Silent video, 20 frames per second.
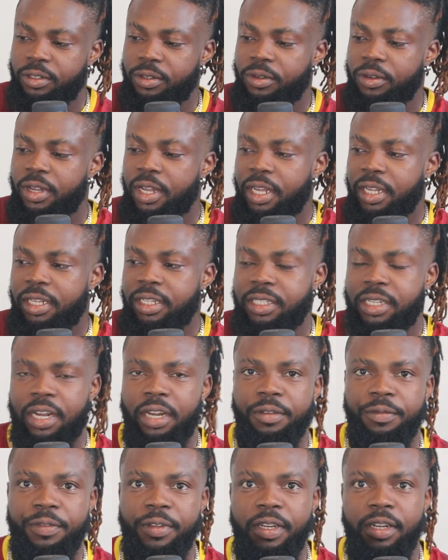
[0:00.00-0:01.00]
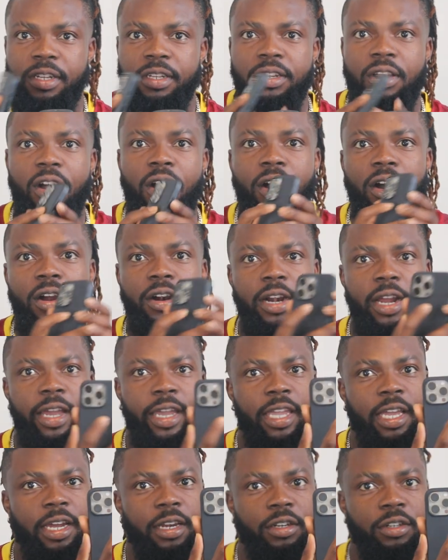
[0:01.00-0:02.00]
So it's convenient. Or
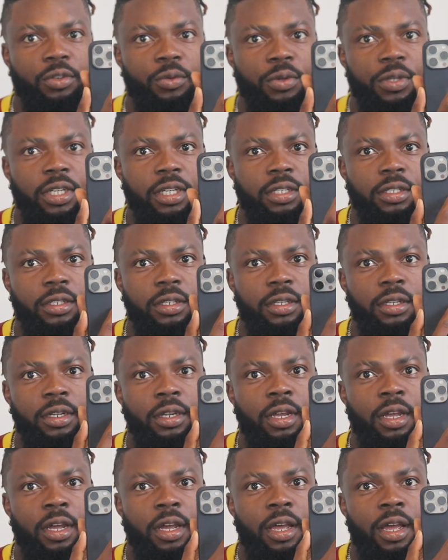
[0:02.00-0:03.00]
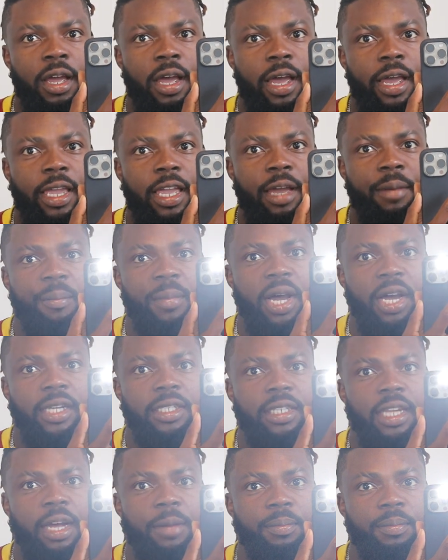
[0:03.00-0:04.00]
I can do this. I can
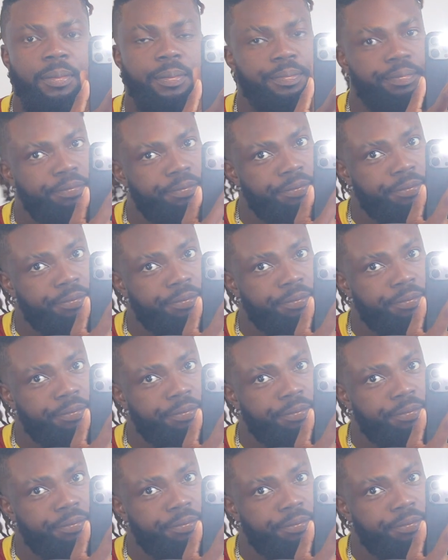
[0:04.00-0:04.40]
back tap.